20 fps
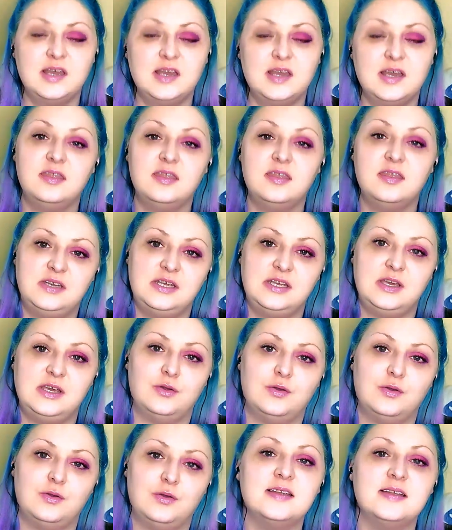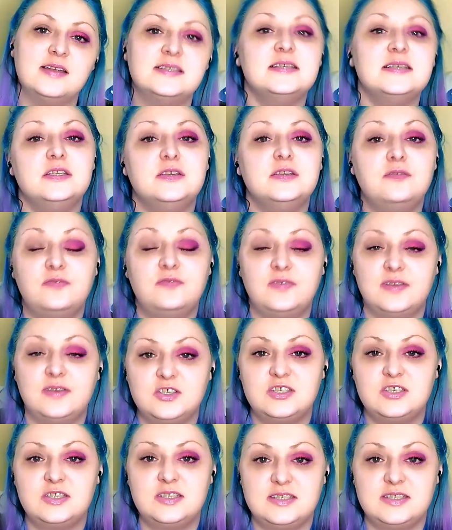the video until you finish
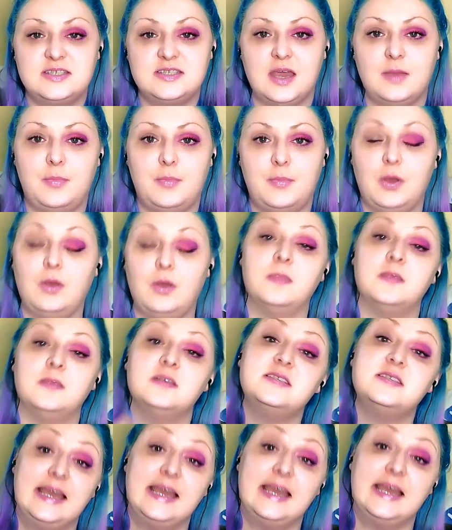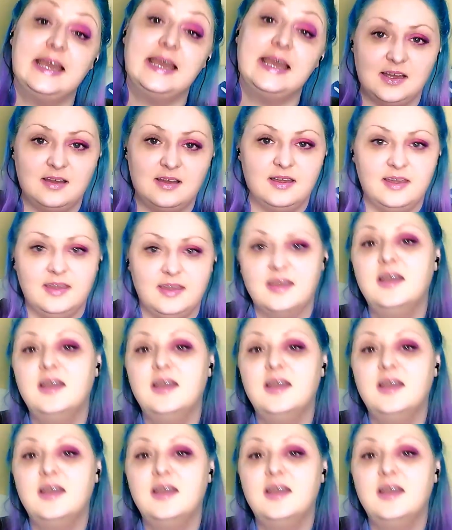the step on the second eye.